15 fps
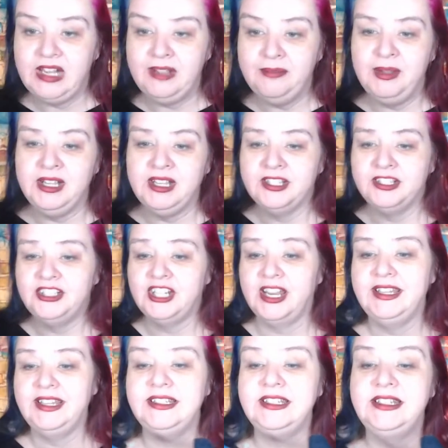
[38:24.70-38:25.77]
Pukka chai
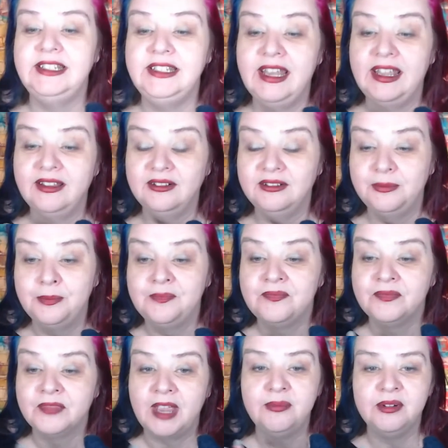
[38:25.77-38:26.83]
tea. Now, it